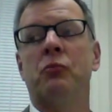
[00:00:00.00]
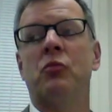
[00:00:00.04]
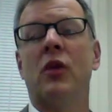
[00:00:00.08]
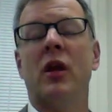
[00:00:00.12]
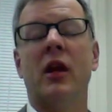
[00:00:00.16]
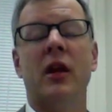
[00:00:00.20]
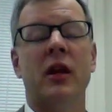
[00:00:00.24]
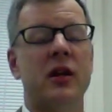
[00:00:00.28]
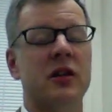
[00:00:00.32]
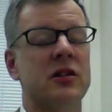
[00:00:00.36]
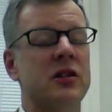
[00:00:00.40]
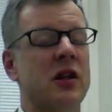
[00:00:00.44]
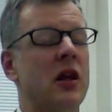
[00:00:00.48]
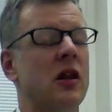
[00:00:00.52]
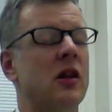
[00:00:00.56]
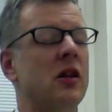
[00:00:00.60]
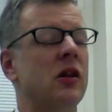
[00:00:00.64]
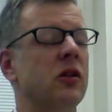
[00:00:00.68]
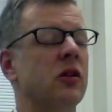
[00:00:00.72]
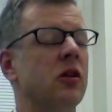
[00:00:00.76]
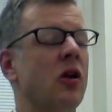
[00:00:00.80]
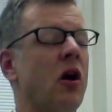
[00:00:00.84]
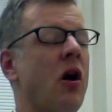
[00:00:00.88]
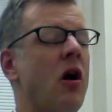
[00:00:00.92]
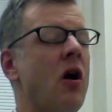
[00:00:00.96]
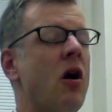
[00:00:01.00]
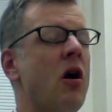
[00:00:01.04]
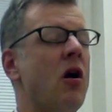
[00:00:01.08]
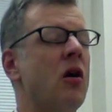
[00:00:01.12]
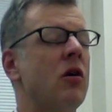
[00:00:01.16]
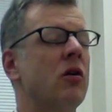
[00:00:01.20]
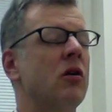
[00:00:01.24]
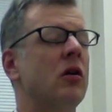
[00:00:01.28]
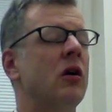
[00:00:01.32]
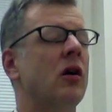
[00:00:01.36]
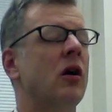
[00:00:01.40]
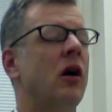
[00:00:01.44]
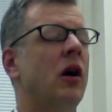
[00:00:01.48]
it is a
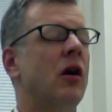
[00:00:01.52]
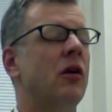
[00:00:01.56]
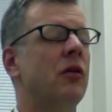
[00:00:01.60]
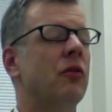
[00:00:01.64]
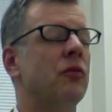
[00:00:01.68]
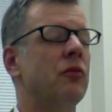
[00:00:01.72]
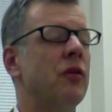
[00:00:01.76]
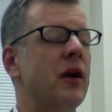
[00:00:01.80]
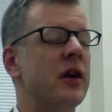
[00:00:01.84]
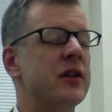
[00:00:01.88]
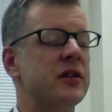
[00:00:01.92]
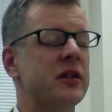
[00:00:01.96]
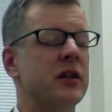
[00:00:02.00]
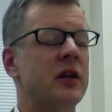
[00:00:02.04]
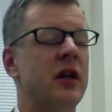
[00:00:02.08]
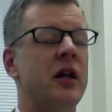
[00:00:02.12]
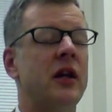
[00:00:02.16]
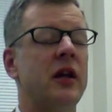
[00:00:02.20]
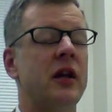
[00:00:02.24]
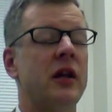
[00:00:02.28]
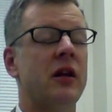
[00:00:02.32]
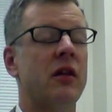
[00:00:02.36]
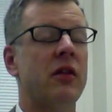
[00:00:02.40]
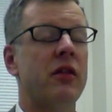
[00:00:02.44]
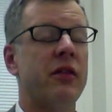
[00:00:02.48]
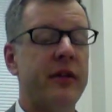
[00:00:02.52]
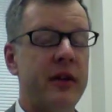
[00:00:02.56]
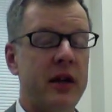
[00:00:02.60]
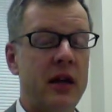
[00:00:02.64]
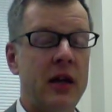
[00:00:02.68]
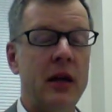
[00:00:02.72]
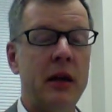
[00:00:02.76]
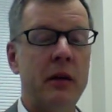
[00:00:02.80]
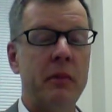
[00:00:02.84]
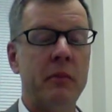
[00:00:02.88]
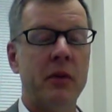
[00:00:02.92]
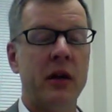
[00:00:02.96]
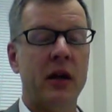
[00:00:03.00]
long resonating
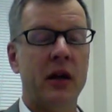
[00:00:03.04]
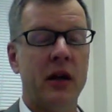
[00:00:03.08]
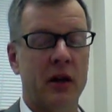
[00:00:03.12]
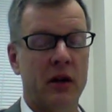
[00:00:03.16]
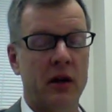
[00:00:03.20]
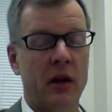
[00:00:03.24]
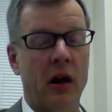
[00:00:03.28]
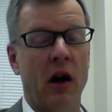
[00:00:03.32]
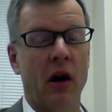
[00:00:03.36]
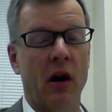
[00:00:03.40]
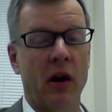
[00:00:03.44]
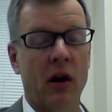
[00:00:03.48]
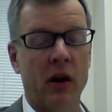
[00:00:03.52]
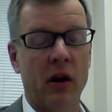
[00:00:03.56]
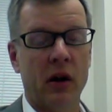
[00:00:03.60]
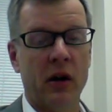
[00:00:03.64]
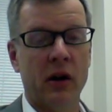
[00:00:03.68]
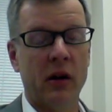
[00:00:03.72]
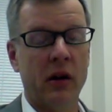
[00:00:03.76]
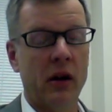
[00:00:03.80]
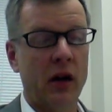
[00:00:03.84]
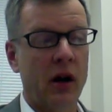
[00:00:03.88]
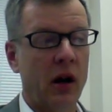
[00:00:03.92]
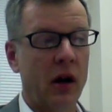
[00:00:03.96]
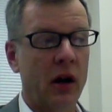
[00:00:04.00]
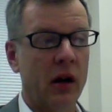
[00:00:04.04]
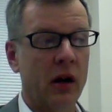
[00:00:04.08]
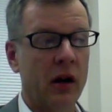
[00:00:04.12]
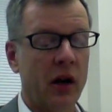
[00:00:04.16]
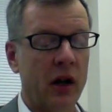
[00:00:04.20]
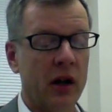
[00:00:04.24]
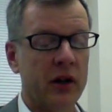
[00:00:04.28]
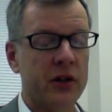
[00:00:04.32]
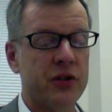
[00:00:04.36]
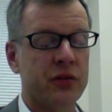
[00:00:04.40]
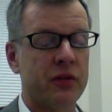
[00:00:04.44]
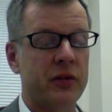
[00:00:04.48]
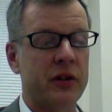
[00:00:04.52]
theme in our
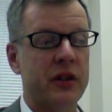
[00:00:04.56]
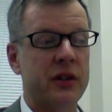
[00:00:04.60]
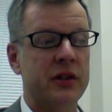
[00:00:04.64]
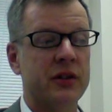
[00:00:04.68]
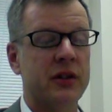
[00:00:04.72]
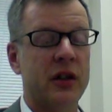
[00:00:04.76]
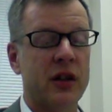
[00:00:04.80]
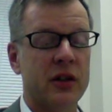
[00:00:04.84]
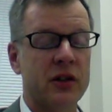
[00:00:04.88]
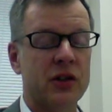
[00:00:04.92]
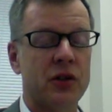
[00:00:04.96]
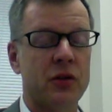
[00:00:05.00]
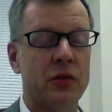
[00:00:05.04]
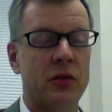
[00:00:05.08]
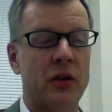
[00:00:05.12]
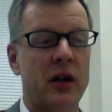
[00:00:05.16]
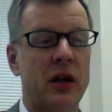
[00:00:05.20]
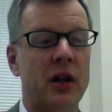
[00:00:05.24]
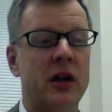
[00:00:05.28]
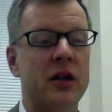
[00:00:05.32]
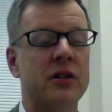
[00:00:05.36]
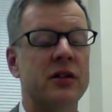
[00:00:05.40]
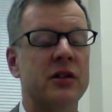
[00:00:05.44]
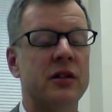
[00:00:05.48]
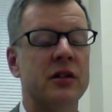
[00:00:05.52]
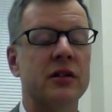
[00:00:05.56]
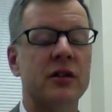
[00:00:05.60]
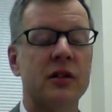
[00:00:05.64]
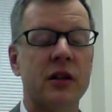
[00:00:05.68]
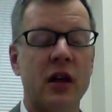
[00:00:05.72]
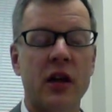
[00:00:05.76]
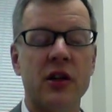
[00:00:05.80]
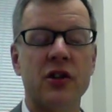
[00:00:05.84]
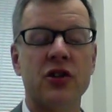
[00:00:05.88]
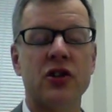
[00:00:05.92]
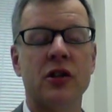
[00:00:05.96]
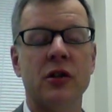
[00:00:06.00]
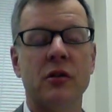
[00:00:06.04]
country's history, is this
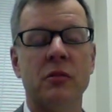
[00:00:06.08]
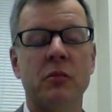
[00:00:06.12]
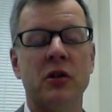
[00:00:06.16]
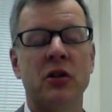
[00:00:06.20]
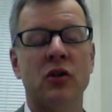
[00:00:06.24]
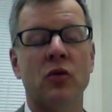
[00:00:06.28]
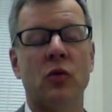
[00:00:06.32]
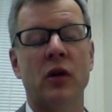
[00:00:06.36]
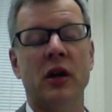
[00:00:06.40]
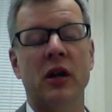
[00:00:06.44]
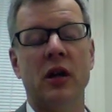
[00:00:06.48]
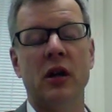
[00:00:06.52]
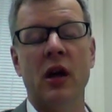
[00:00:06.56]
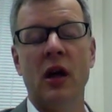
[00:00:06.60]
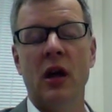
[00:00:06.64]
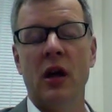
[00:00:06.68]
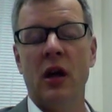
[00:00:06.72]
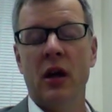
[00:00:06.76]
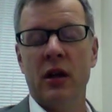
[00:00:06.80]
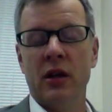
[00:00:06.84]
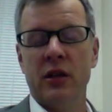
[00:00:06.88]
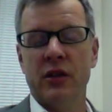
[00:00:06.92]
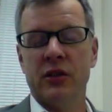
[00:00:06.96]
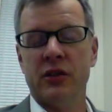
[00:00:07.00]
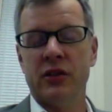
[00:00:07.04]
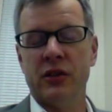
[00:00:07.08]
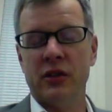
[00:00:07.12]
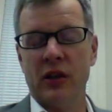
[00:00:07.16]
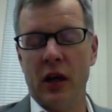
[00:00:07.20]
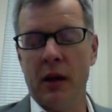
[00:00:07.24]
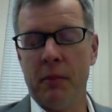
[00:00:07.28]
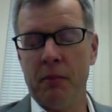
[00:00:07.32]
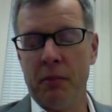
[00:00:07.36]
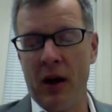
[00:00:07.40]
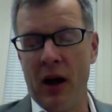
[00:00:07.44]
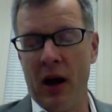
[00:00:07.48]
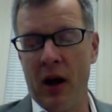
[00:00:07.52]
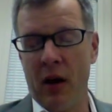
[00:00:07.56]
tension between
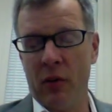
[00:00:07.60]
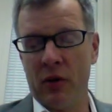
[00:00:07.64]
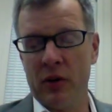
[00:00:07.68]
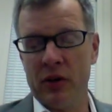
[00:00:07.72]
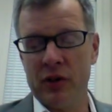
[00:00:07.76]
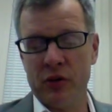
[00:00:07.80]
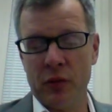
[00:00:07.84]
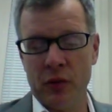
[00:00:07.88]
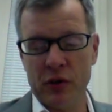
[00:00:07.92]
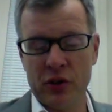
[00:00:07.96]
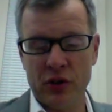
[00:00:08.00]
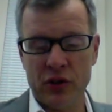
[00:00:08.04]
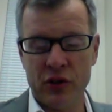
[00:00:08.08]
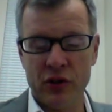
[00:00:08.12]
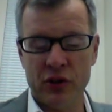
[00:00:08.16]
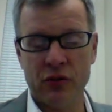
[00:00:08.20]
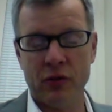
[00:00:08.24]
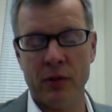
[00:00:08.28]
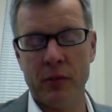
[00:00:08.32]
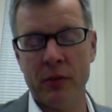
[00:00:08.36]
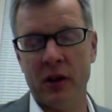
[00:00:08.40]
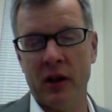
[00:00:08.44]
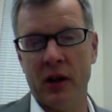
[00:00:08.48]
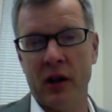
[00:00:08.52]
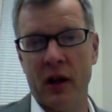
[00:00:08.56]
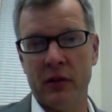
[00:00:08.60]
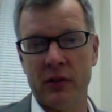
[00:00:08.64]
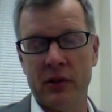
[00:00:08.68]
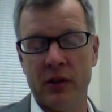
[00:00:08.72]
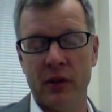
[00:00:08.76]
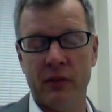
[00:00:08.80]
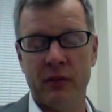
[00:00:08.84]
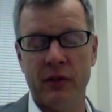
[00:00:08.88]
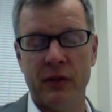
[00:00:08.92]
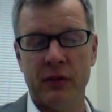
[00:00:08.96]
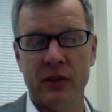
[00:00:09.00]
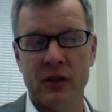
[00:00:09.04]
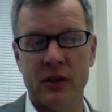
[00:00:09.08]
state powers, which are distributed out to
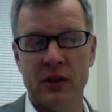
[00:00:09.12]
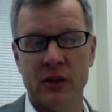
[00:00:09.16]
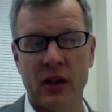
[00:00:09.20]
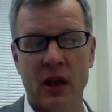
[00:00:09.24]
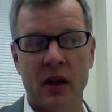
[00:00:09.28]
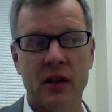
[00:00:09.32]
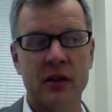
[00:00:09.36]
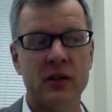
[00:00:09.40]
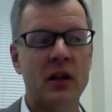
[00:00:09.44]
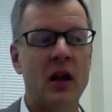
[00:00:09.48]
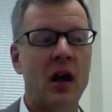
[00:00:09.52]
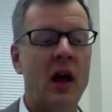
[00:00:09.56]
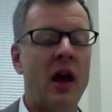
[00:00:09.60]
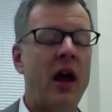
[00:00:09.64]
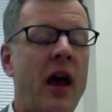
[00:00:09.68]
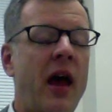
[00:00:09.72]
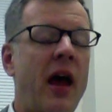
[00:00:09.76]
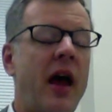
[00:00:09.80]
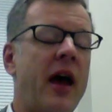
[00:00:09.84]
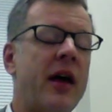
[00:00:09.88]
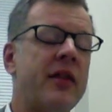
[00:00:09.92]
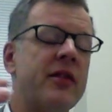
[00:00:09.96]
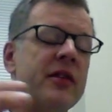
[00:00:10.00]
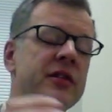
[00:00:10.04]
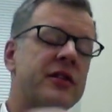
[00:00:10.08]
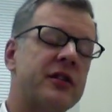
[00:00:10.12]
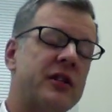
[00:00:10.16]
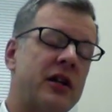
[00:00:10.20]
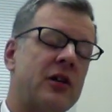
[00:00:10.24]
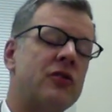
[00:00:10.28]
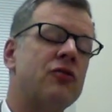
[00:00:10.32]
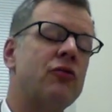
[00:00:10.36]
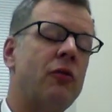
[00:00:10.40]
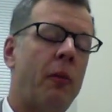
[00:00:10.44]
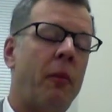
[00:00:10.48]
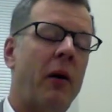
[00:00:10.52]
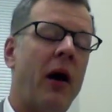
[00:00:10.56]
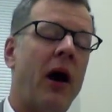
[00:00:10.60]
the 50 states, and the
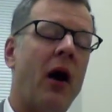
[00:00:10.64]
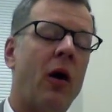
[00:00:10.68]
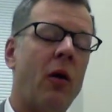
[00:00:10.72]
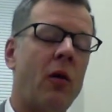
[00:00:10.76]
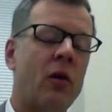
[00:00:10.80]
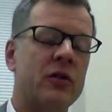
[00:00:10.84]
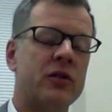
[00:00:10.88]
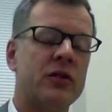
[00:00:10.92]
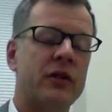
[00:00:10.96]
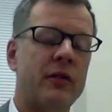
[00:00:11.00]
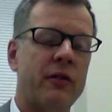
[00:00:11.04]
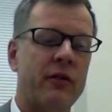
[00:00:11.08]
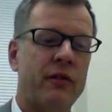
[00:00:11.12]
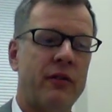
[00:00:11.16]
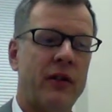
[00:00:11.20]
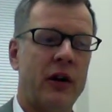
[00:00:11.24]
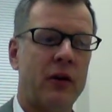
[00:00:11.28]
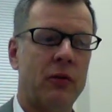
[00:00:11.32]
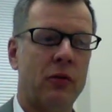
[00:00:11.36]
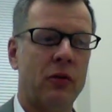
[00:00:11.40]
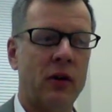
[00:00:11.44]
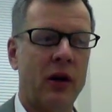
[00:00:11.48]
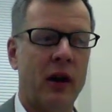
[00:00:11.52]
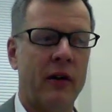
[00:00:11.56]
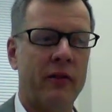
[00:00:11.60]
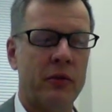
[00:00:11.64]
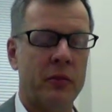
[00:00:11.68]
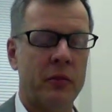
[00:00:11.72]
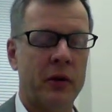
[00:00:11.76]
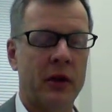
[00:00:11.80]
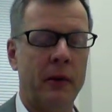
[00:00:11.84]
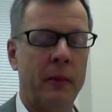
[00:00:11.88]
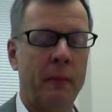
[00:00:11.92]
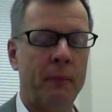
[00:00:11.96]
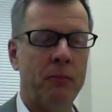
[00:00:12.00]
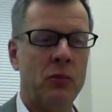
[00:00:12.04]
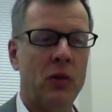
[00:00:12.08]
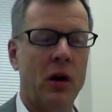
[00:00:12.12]
central powers of the federal
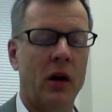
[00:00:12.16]
government.